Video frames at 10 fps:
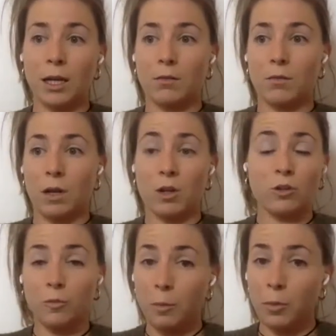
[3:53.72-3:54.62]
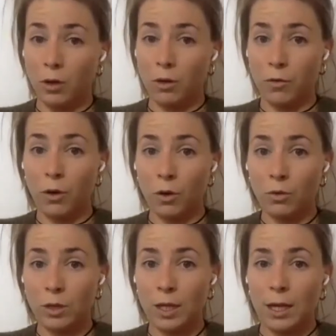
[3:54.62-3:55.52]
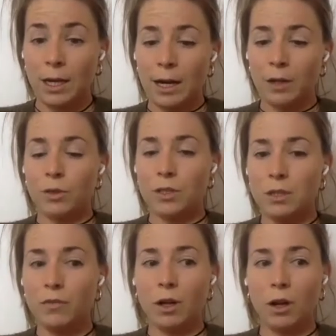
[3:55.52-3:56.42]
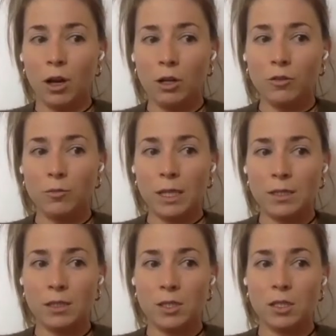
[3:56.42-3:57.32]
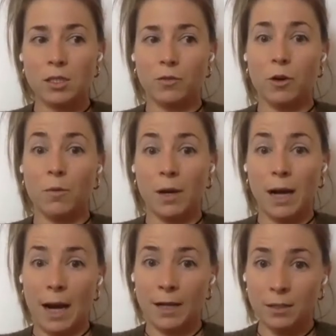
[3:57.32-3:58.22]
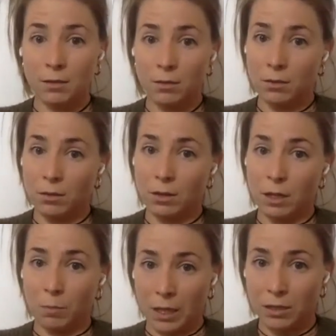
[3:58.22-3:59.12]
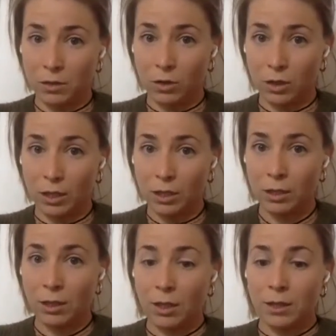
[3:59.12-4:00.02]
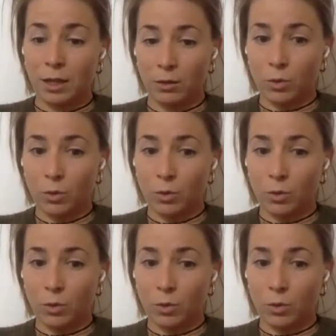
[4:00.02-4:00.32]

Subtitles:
lot of people followed, I received a lot of messages from guys that plays hockey that were